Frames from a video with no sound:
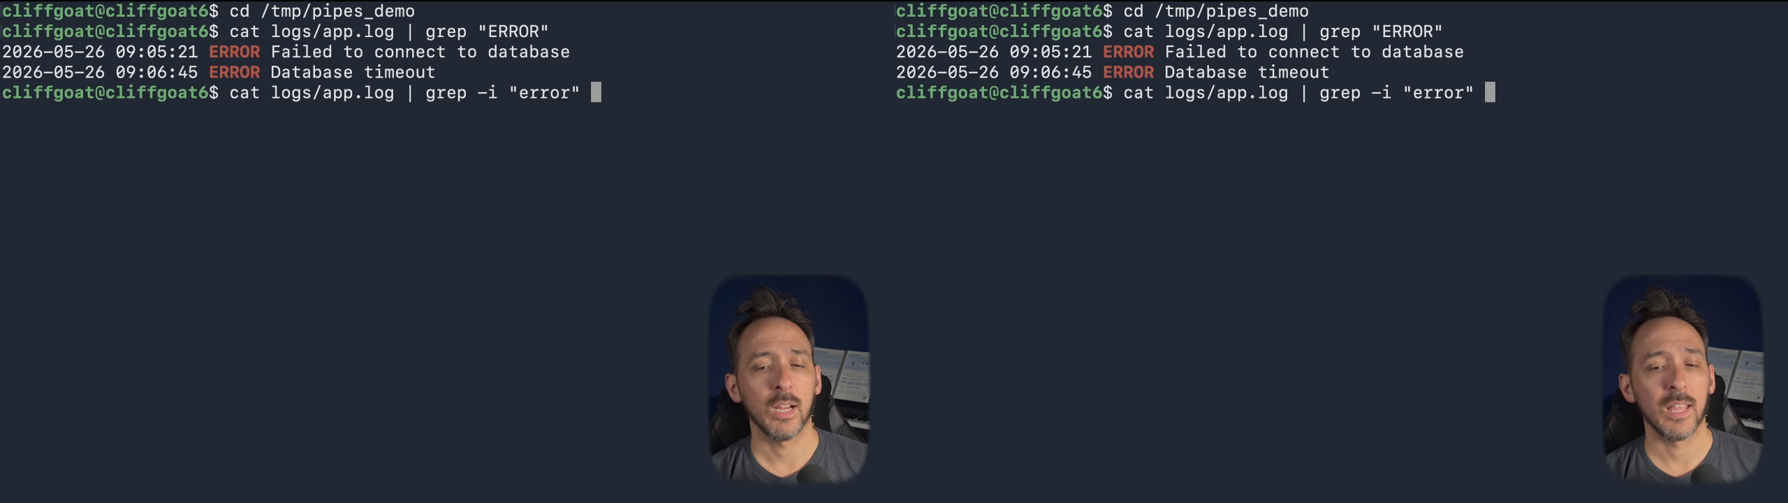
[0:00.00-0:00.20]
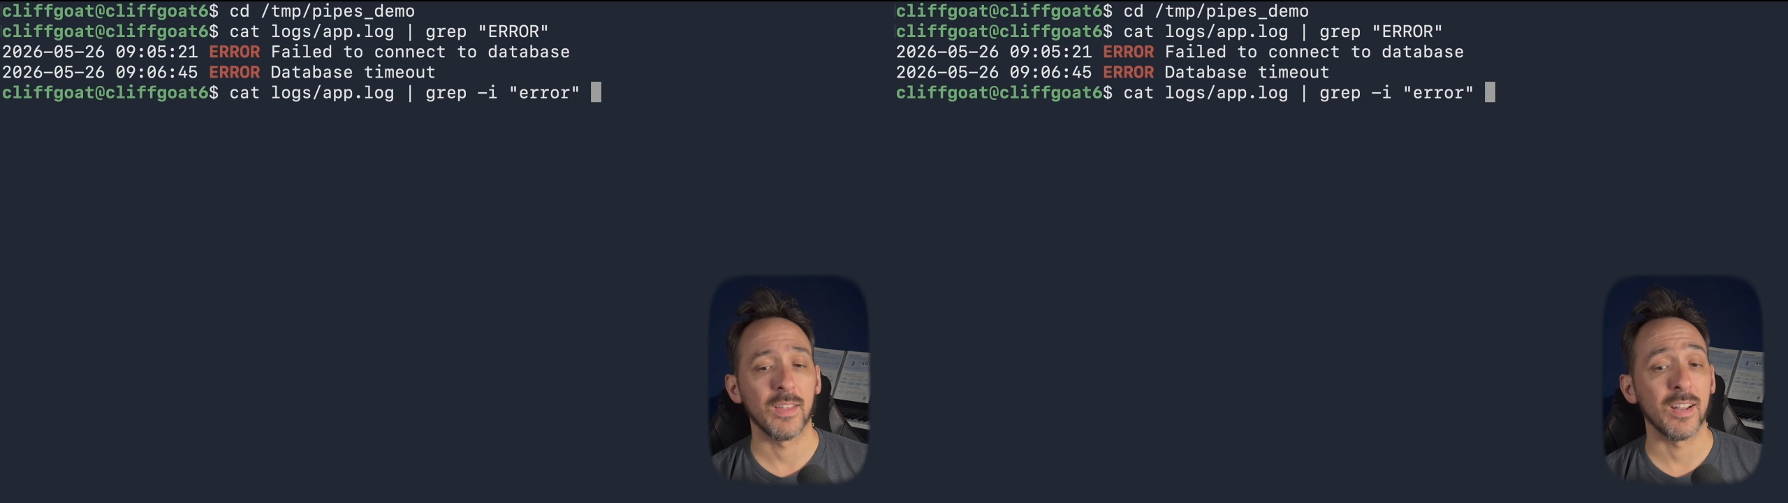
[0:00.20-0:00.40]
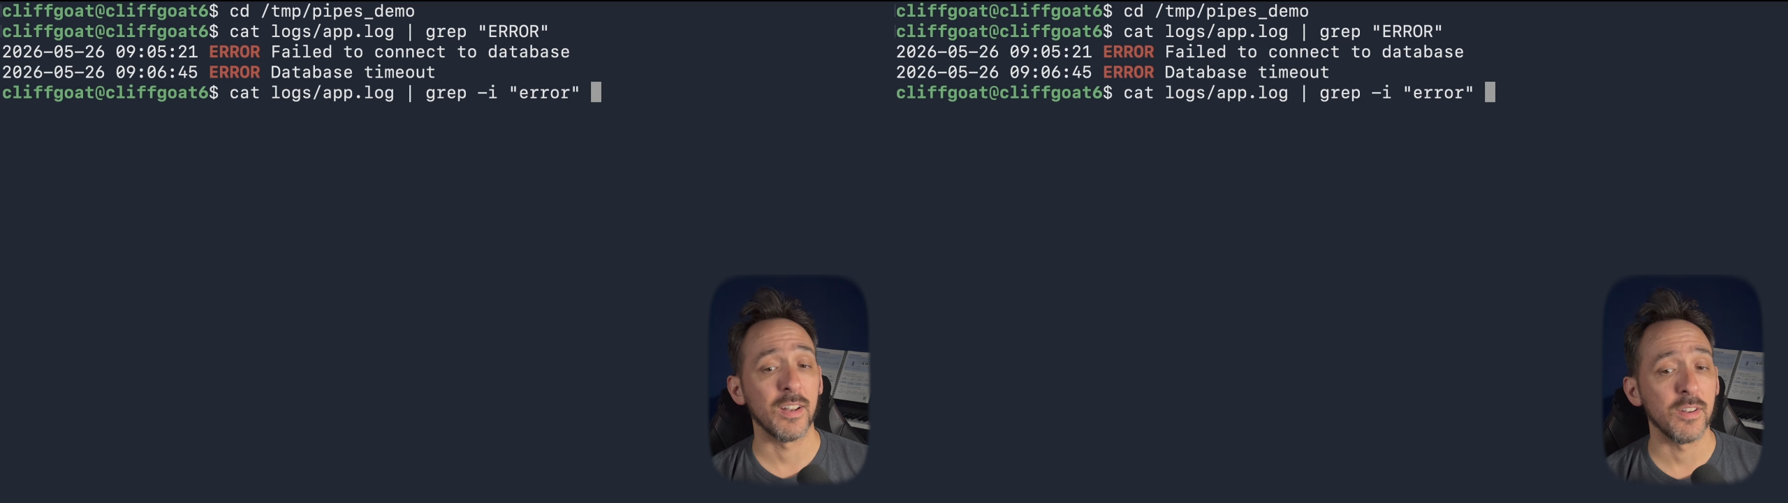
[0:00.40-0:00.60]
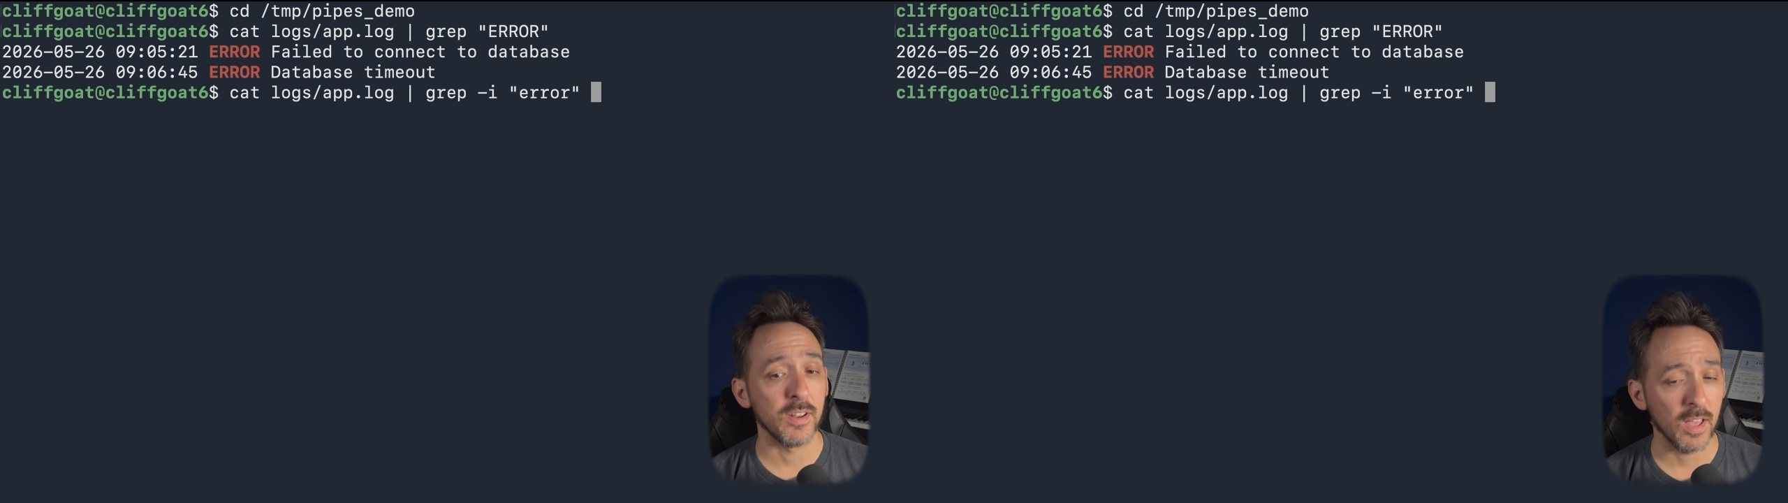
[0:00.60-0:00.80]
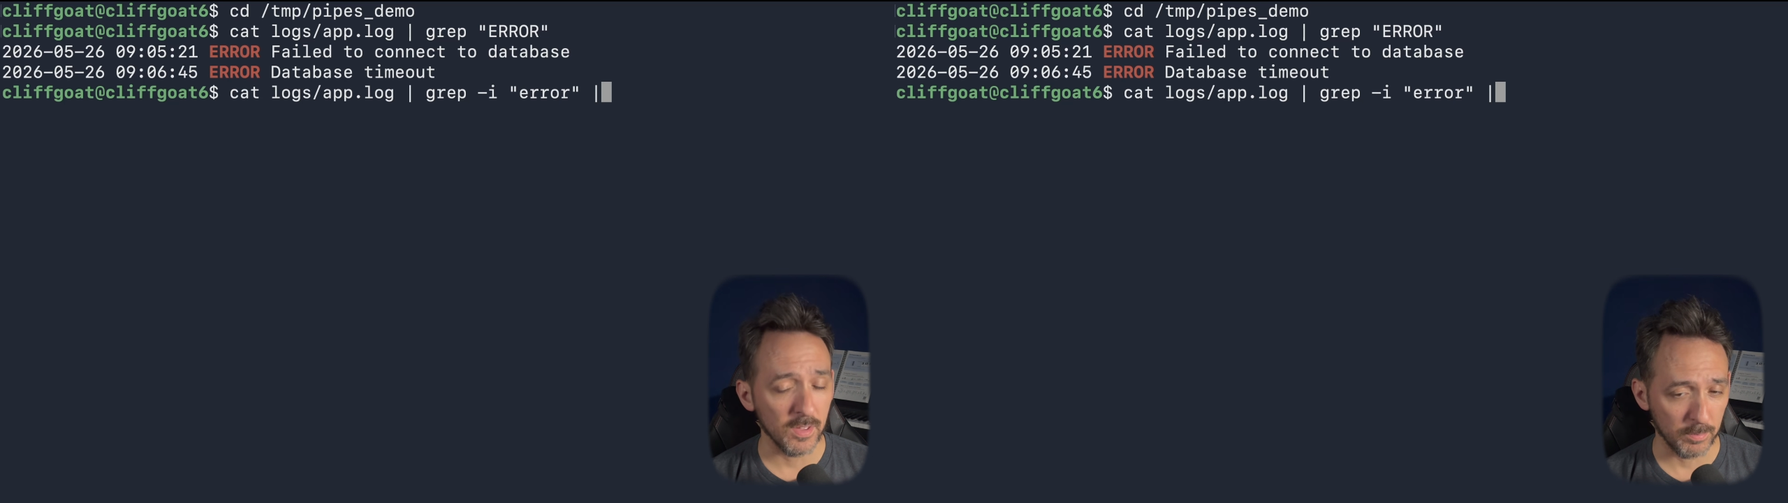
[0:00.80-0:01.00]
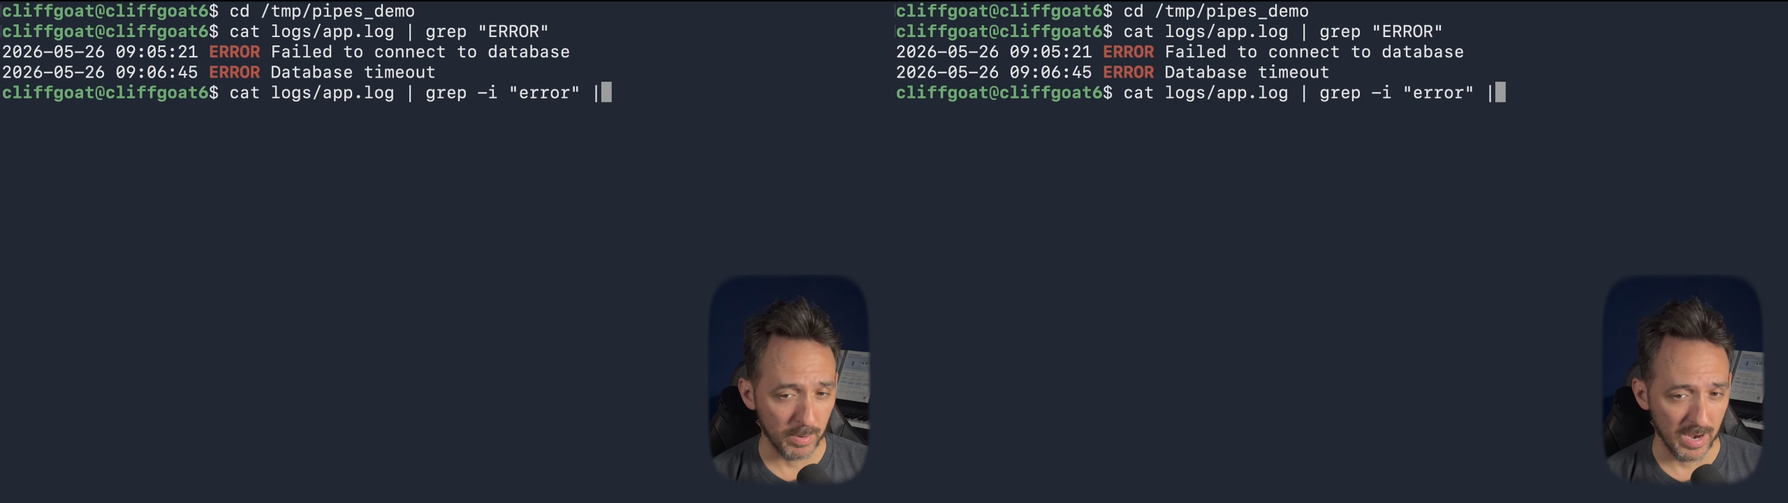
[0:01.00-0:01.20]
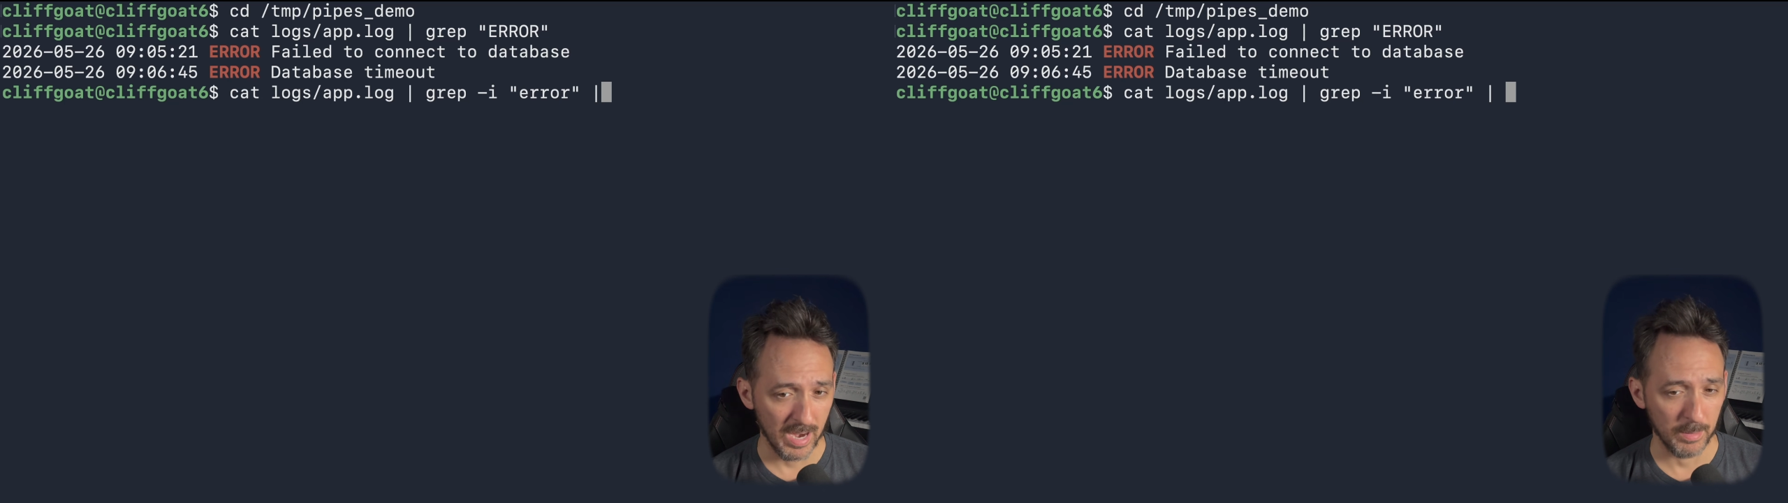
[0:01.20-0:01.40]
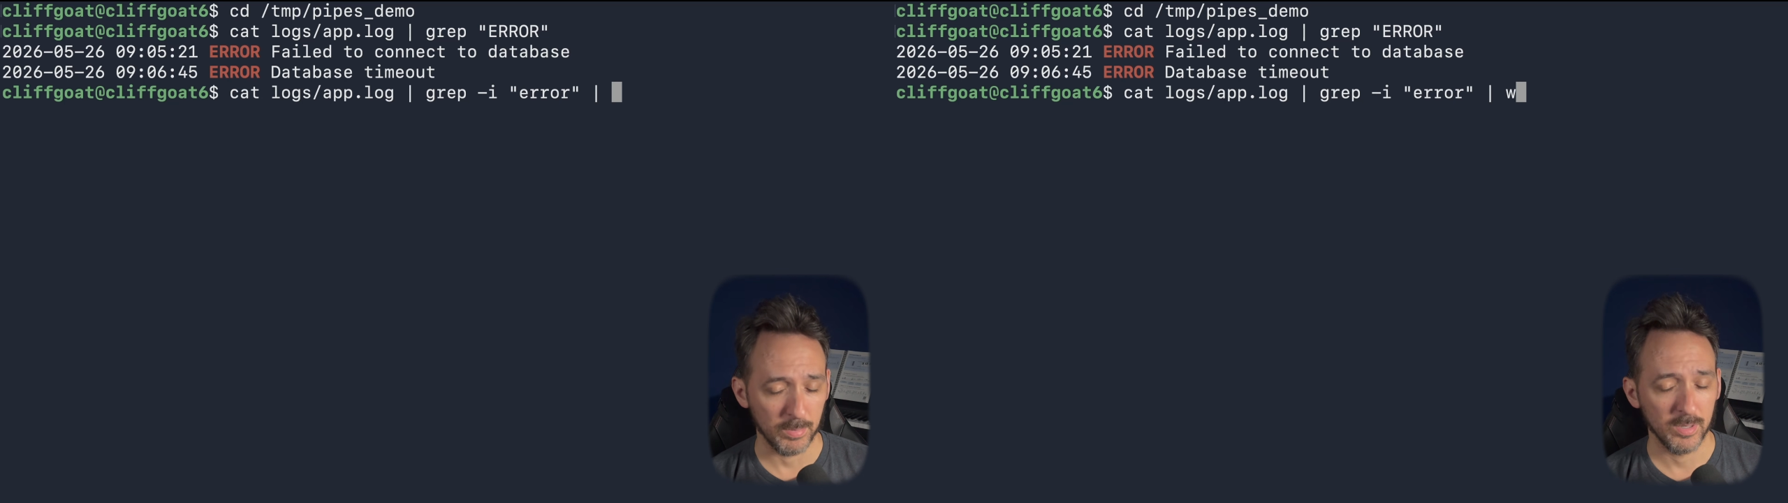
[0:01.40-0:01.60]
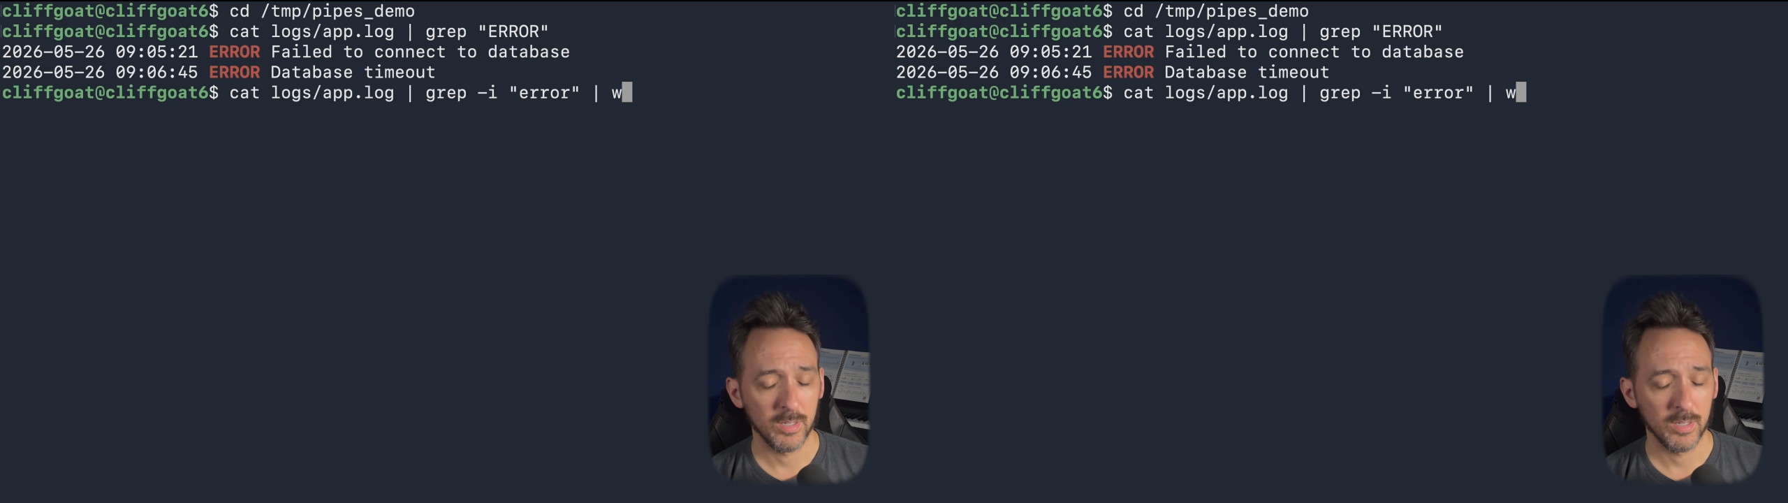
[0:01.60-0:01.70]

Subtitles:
and then another pipe